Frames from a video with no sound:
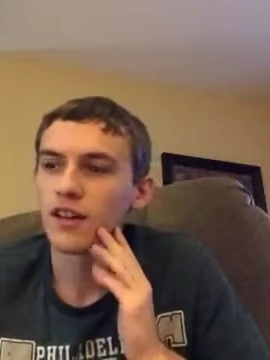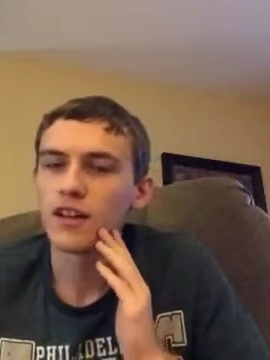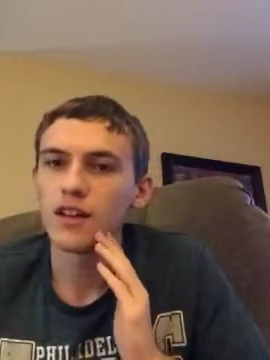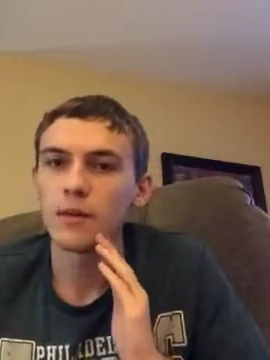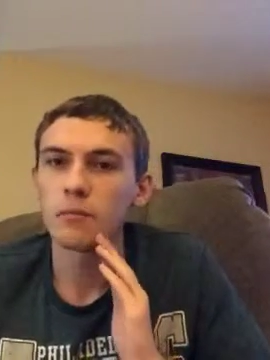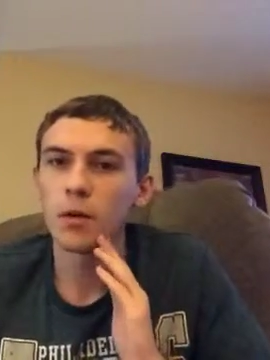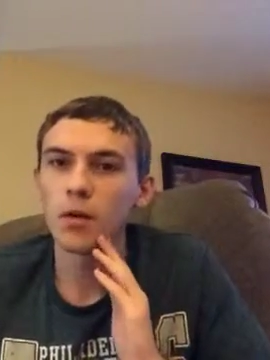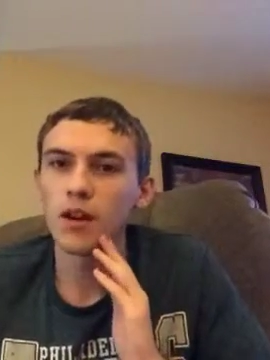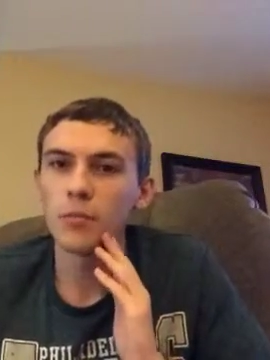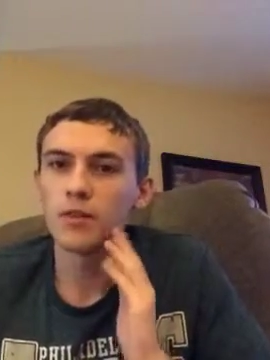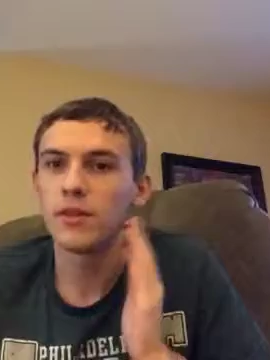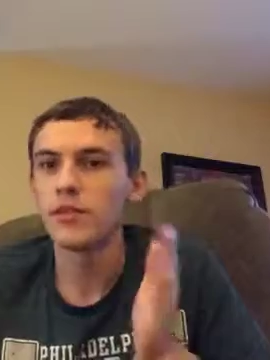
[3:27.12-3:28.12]
he broke
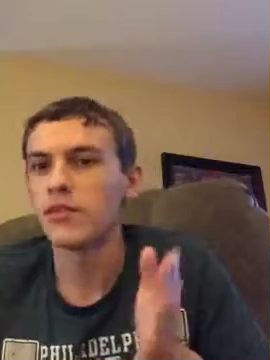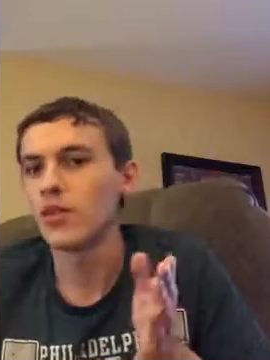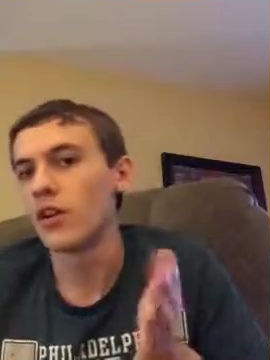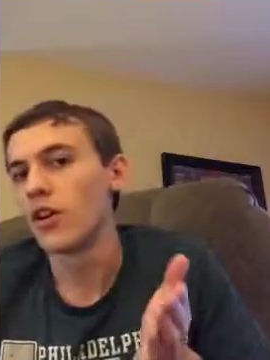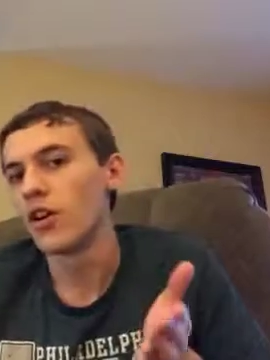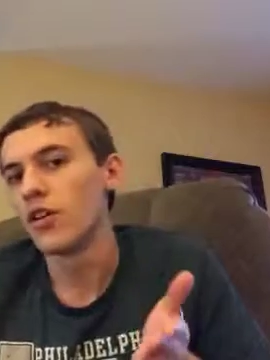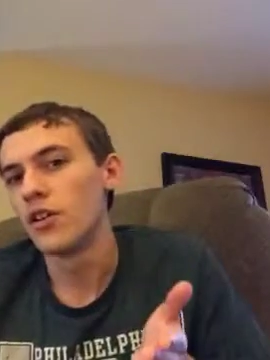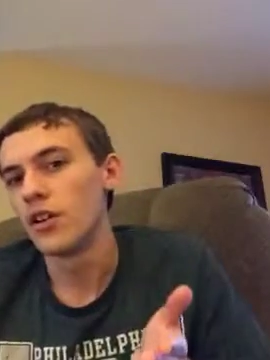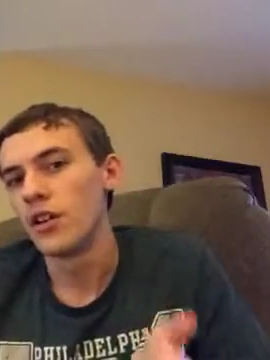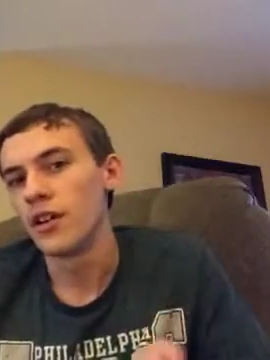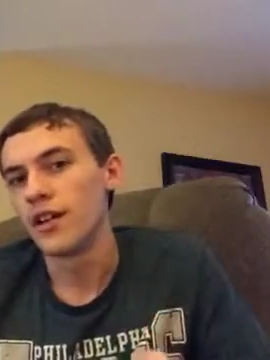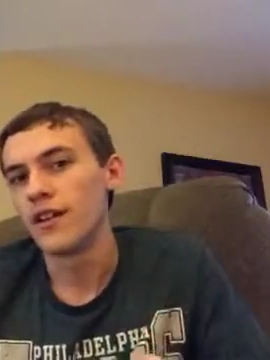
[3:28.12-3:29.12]
up with this girl,
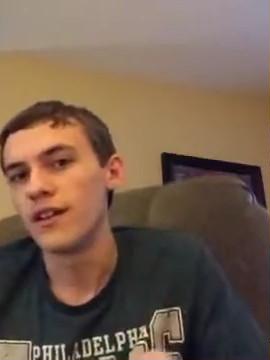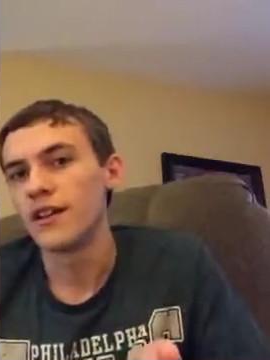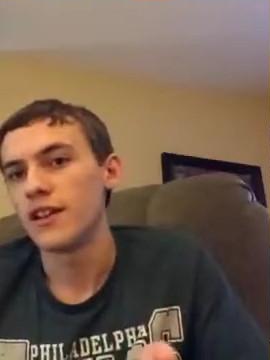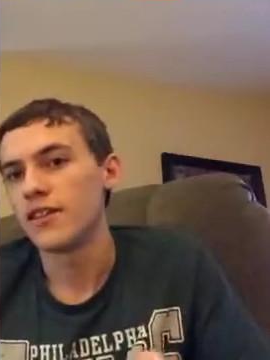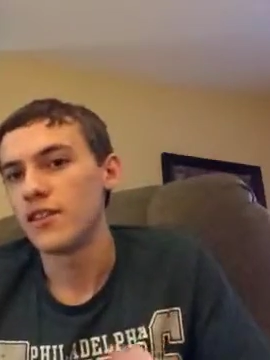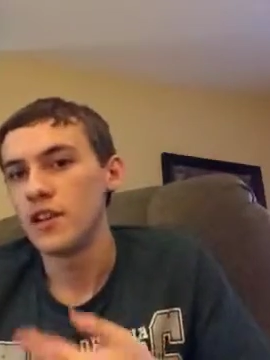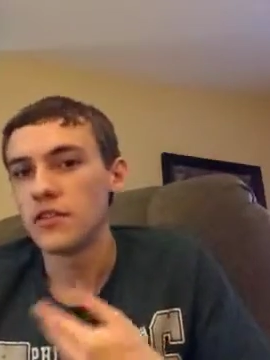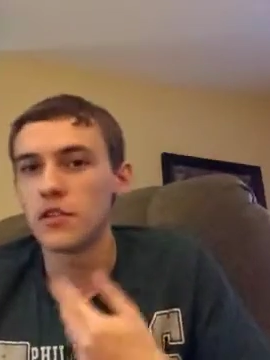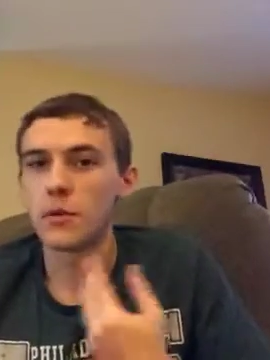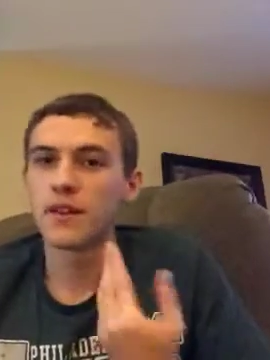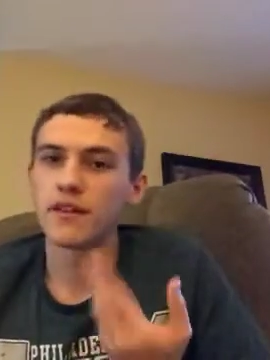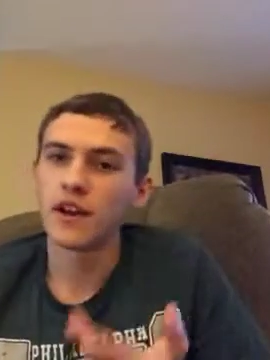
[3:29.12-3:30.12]
and then he sees
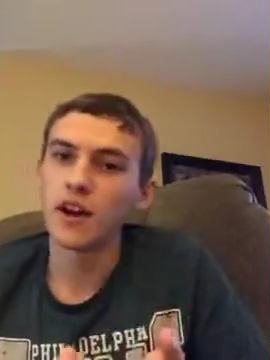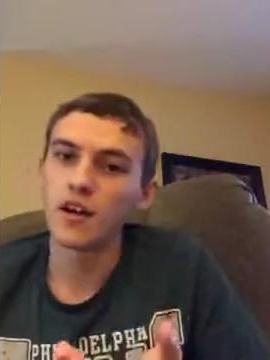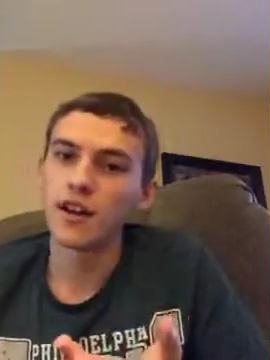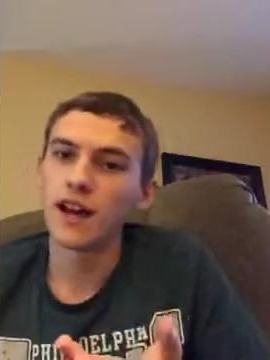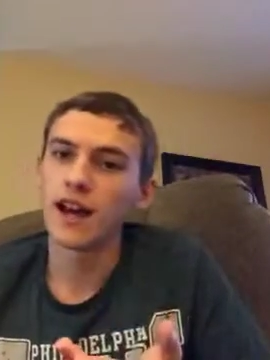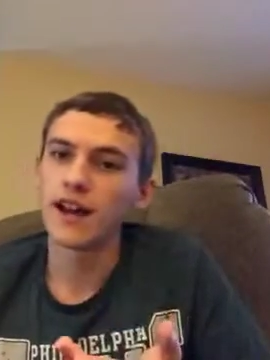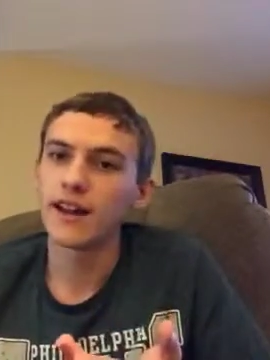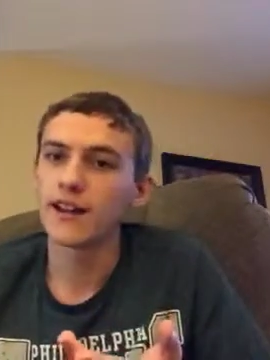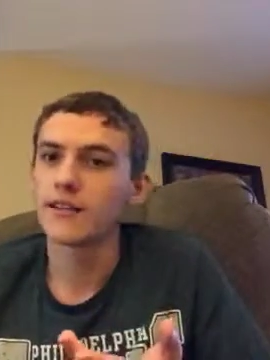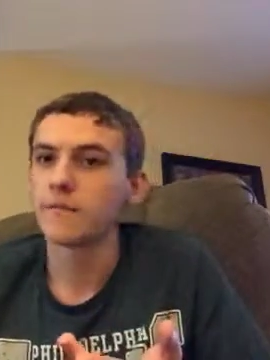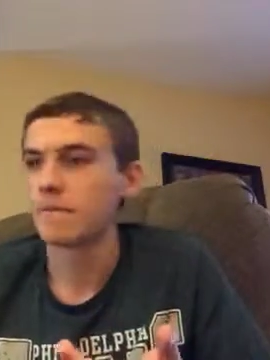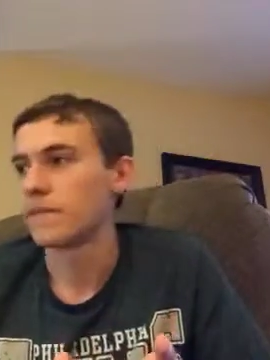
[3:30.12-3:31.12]
her with another guy,
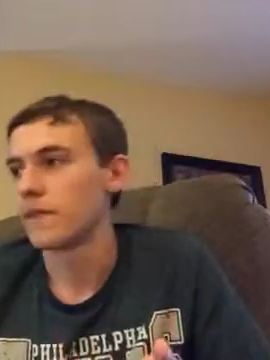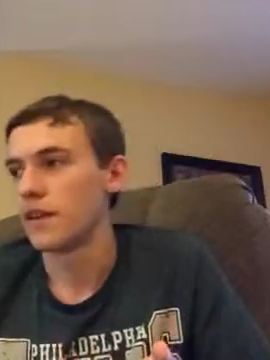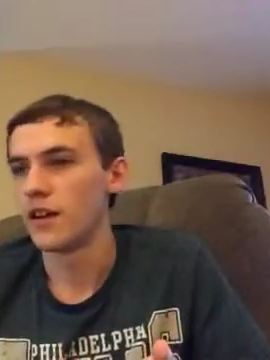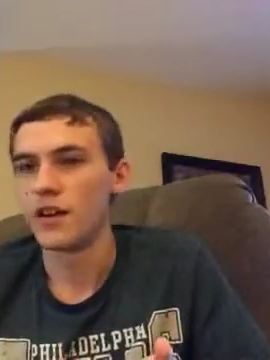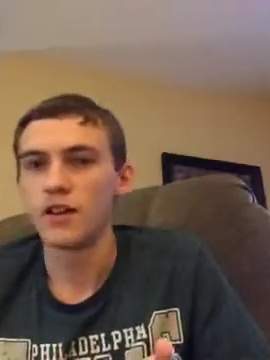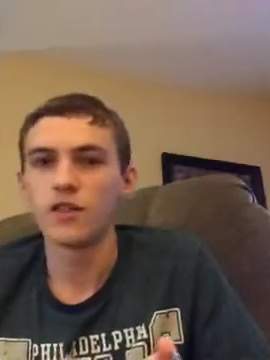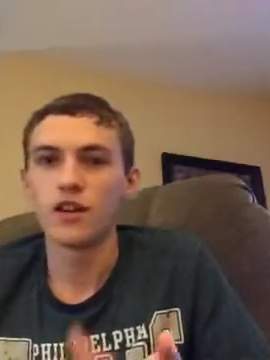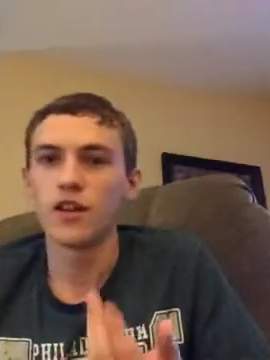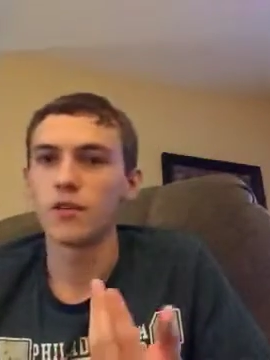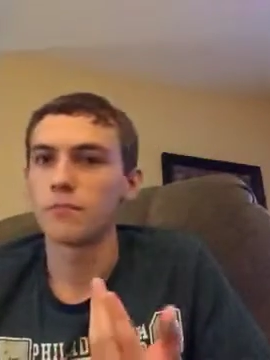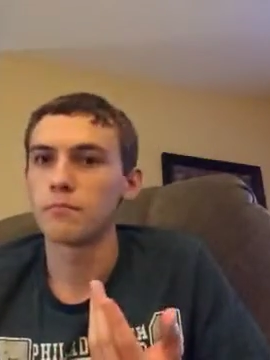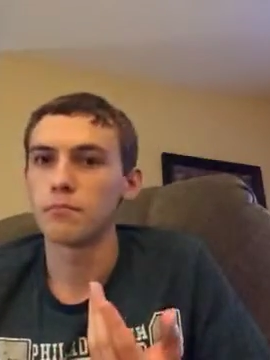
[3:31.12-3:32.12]
and hey, it's
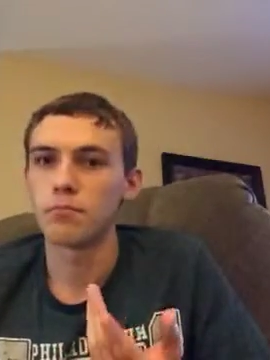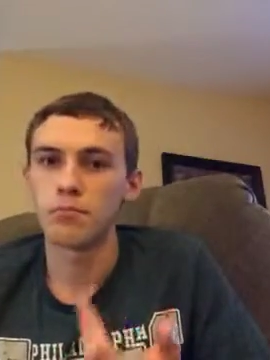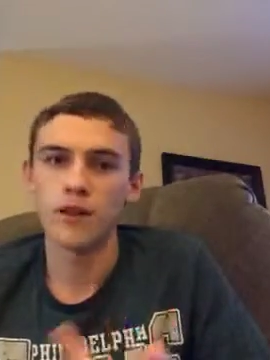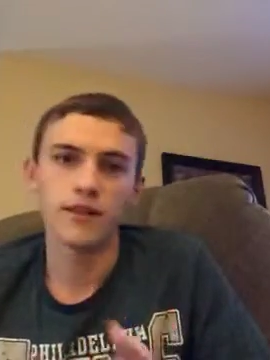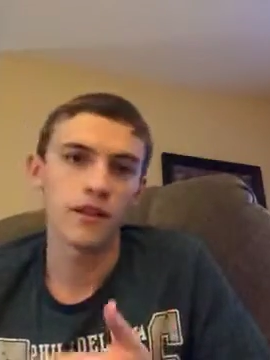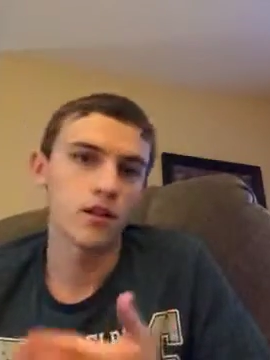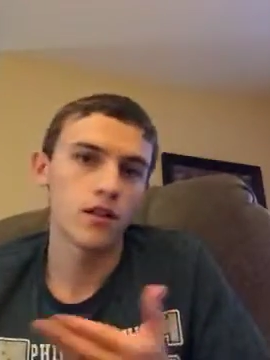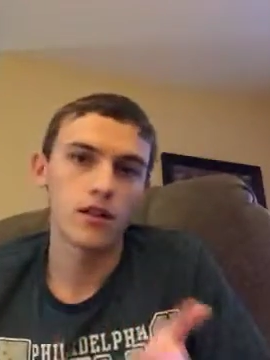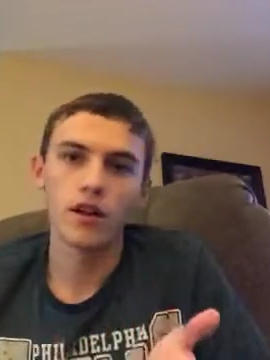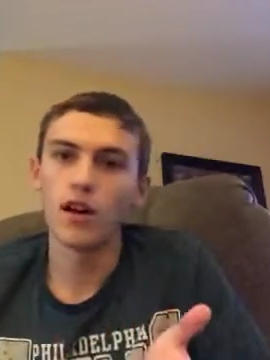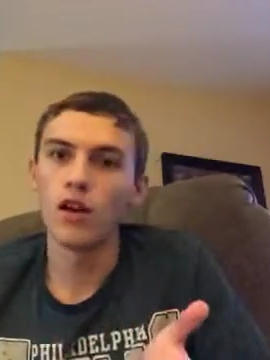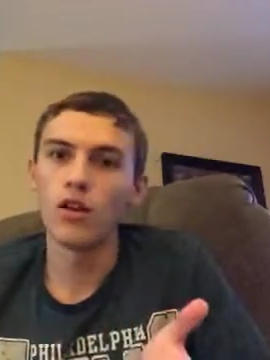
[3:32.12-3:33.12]
hard to, and they're
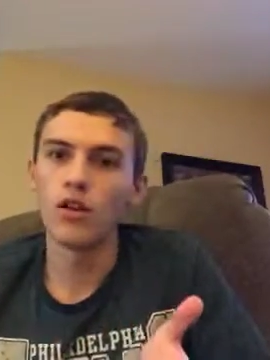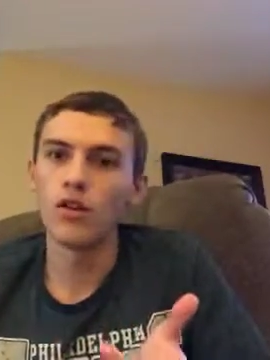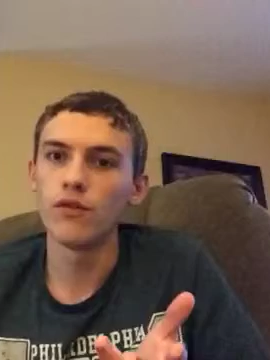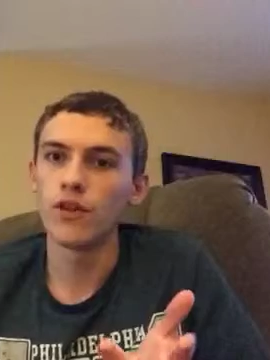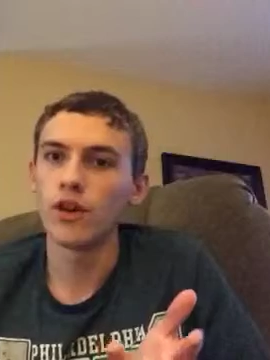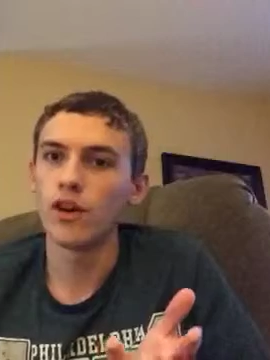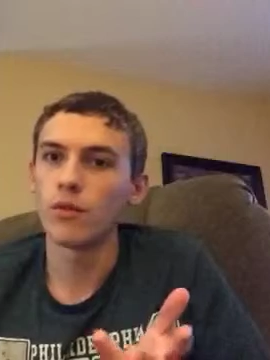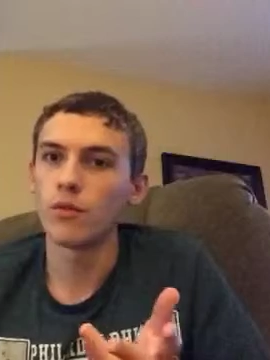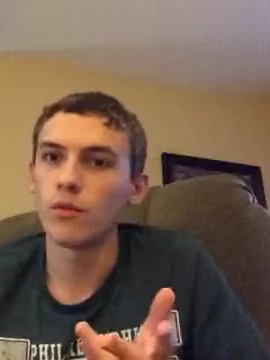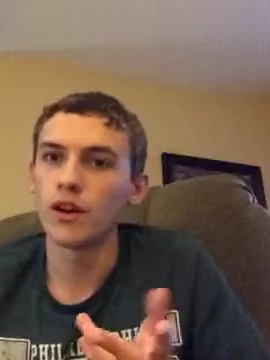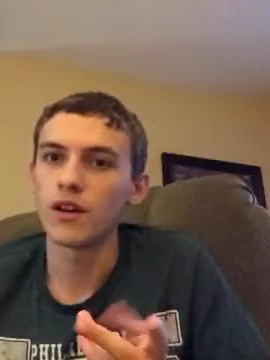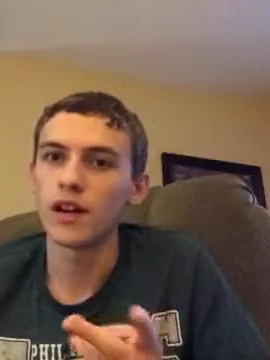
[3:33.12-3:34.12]
all over,
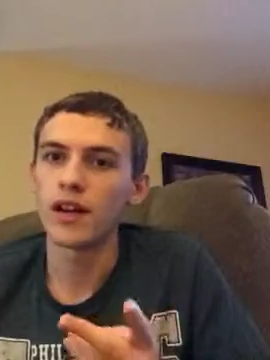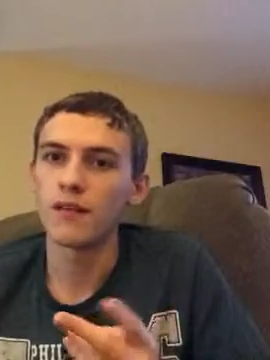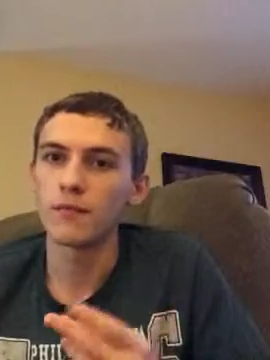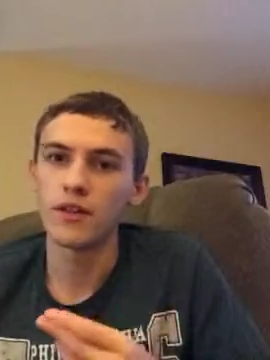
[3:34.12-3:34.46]
whatnot.